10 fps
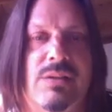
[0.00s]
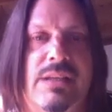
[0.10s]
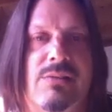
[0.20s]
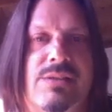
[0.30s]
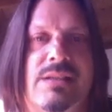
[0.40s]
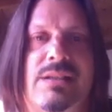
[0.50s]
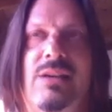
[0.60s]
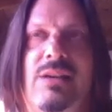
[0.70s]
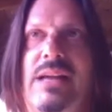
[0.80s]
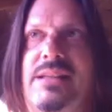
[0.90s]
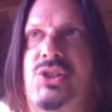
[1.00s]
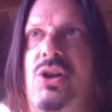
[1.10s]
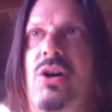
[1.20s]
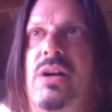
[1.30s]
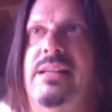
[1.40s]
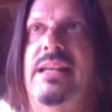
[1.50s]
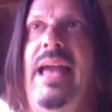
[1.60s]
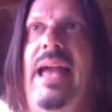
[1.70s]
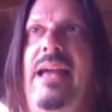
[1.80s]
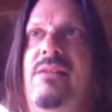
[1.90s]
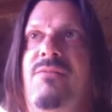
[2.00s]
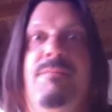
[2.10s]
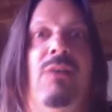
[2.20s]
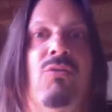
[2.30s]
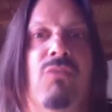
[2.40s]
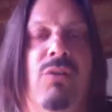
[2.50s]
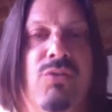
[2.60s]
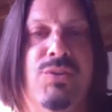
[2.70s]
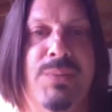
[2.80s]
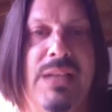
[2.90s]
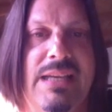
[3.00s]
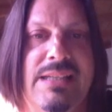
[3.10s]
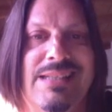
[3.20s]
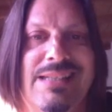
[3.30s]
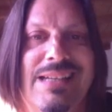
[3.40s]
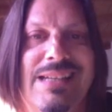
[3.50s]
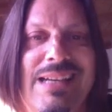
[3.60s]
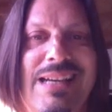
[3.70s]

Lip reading: And Letters to Cleo had the song at the end of Melrose Place.